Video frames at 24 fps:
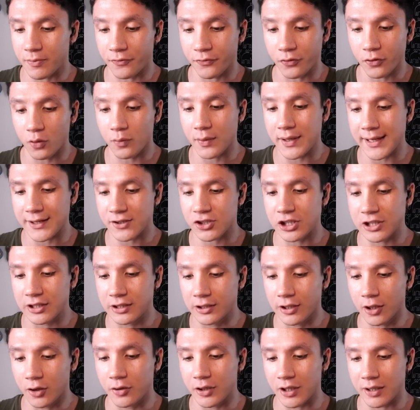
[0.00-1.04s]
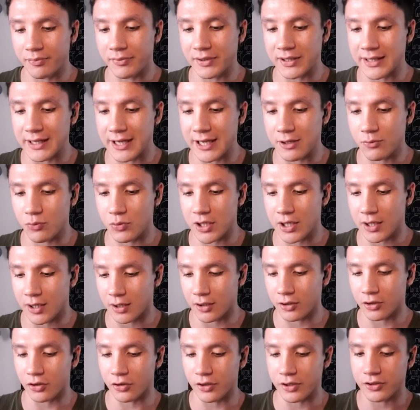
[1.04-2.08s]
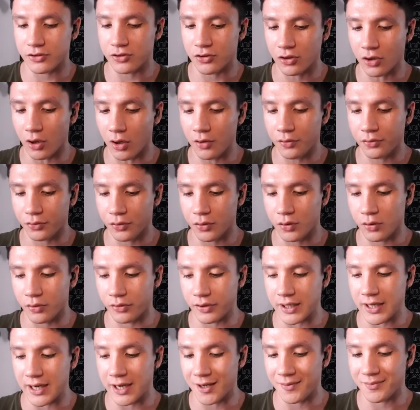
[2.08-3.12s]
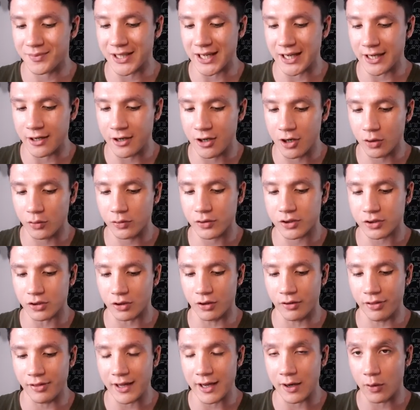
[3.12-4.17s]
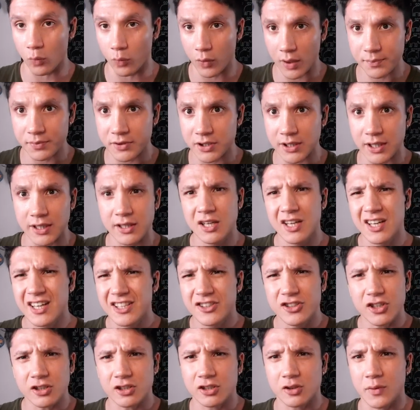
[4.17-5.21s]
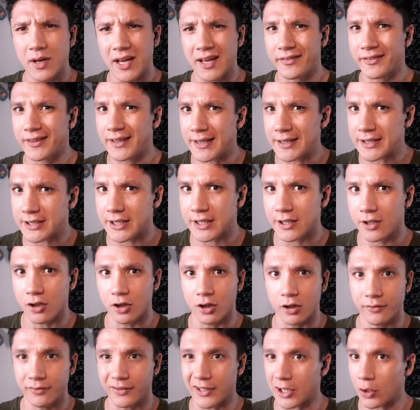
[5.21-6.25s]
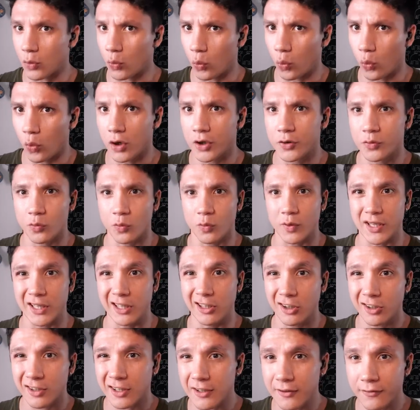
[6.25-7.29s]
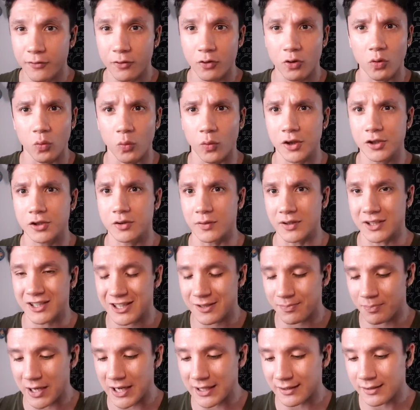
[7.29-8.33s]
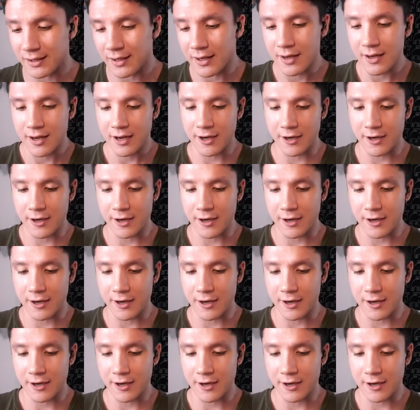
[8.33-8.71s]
Before we actually load up the game, we are going to go through the update notes on their website, just so we have an idea of like what we're looking for, what to expect.